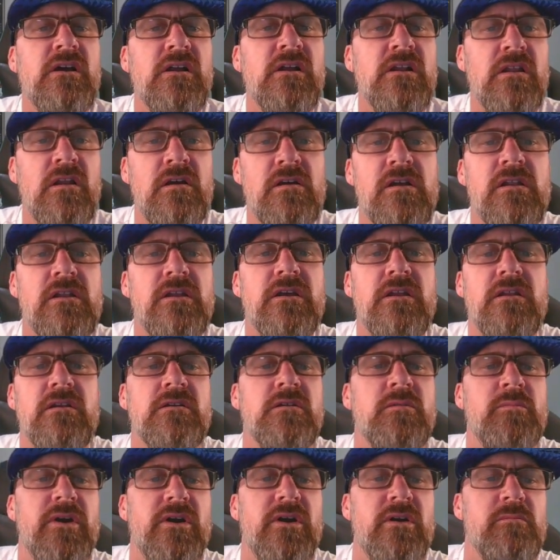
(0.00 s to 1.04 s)
Luckily, it
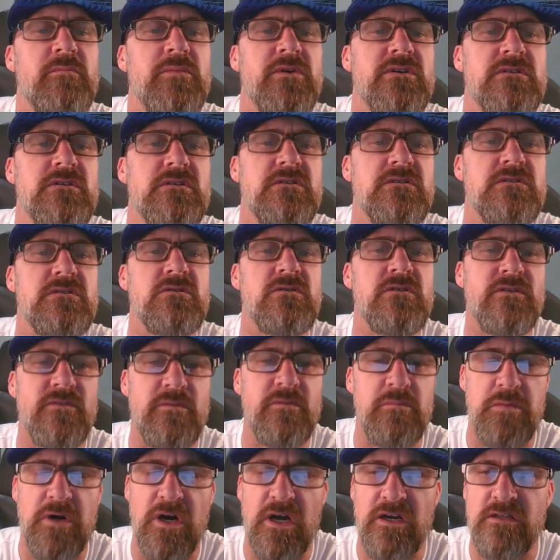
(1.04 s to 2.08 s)
looks better in person, so whoever
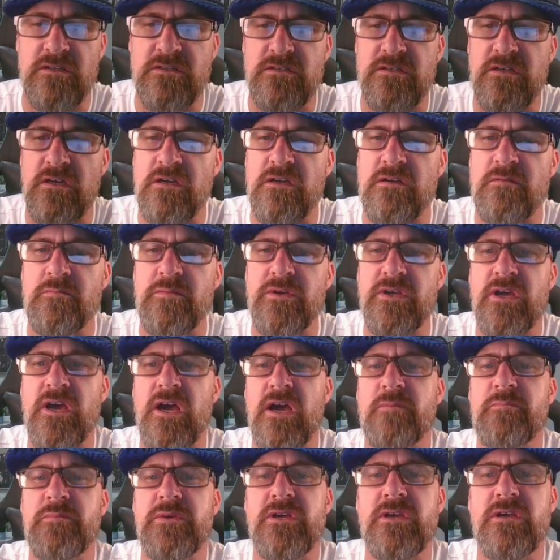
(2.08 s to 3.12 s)
bought it's going to be
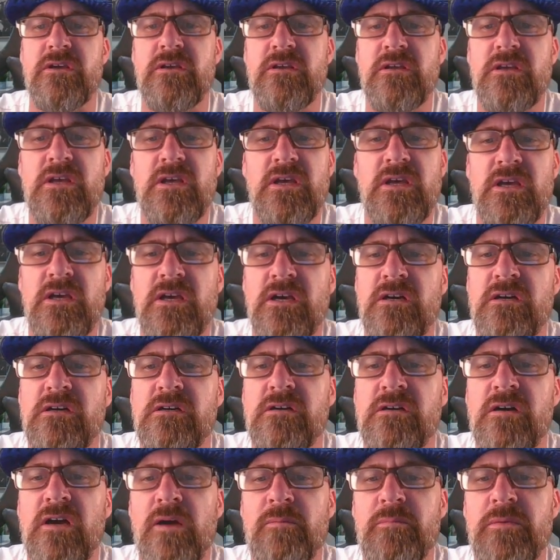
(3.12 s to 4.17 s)

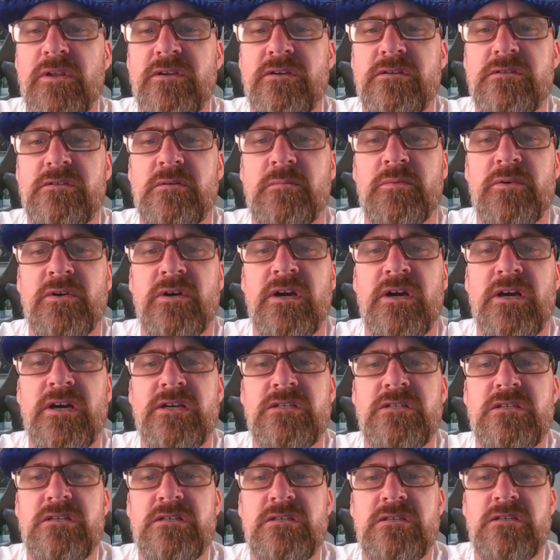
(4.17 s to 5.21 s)
happily
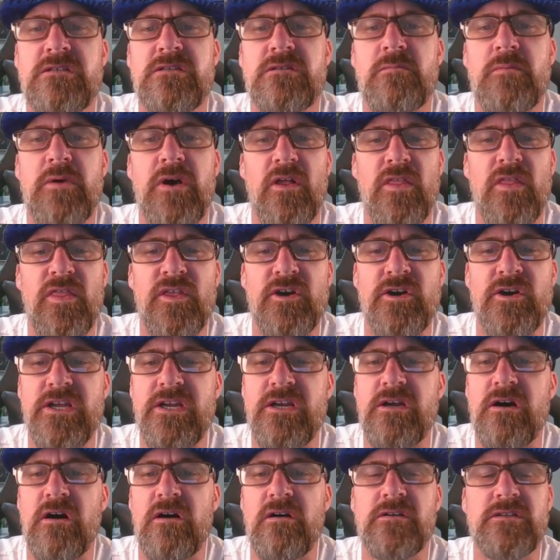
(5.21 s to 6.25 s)
surprised. This is about
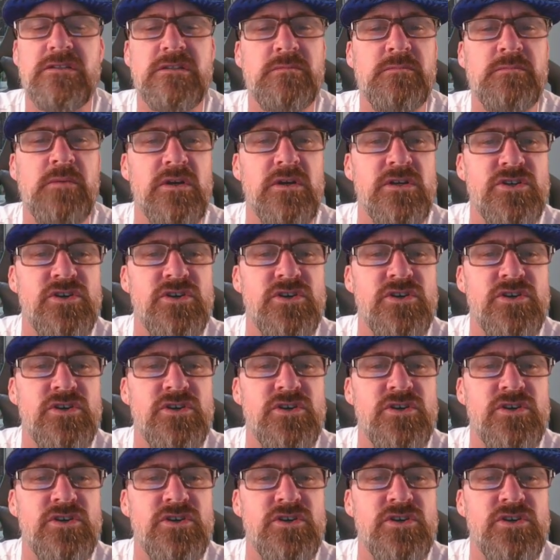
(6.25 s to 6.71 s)
$30 plus